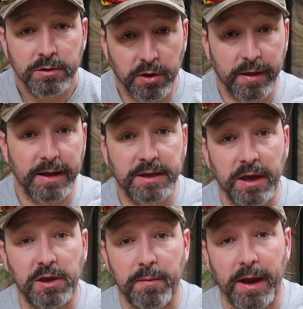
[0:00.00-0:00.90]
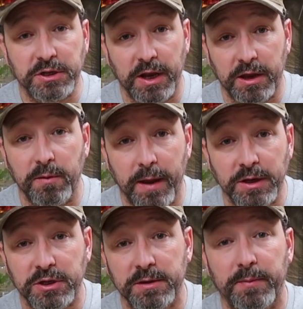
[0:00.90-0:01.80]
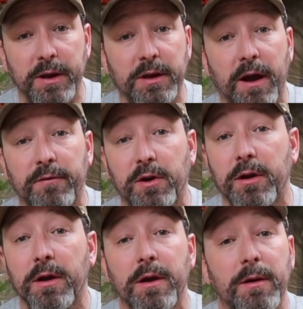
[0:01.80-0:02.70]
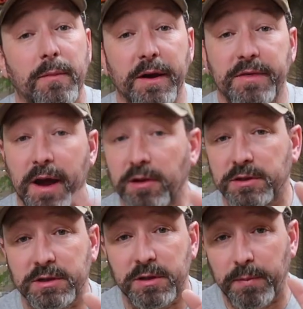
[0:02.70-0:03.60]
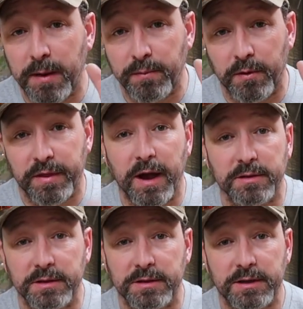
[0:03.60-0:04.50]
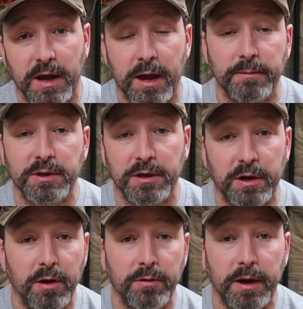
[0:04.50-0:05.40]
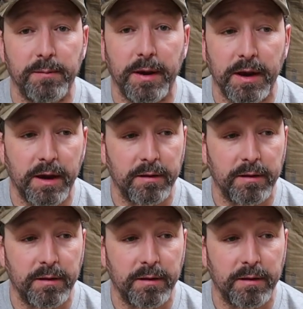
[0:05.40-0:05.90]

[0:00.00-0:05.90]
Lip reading: So that's incubation. Incubation's been covered by thousands of people, thousands of times, and you don't need me to